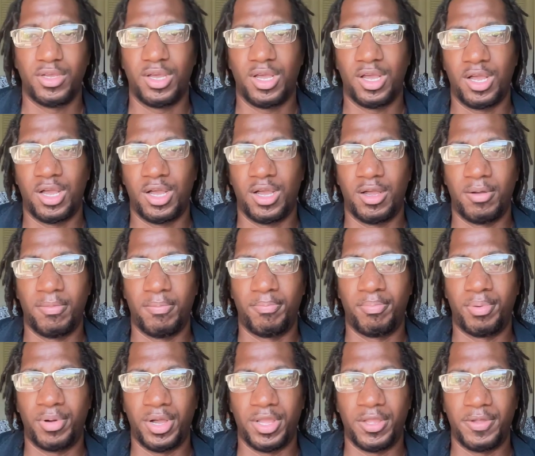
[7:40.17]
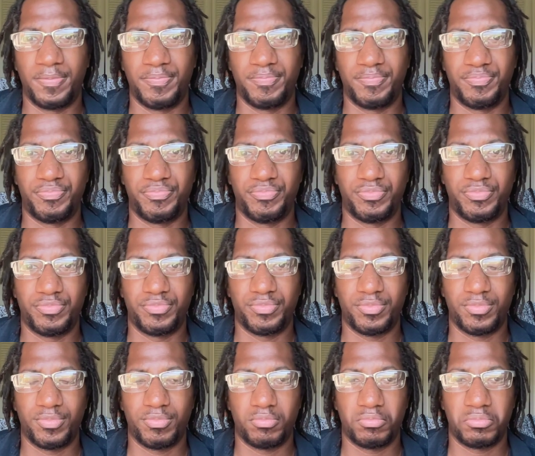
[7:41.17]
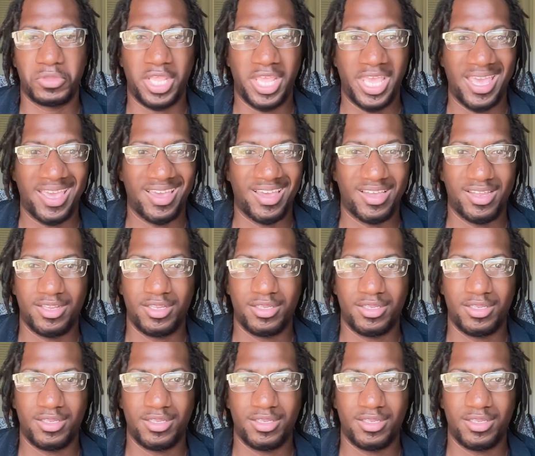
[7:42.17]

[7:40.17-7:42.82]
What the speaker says: But yeah,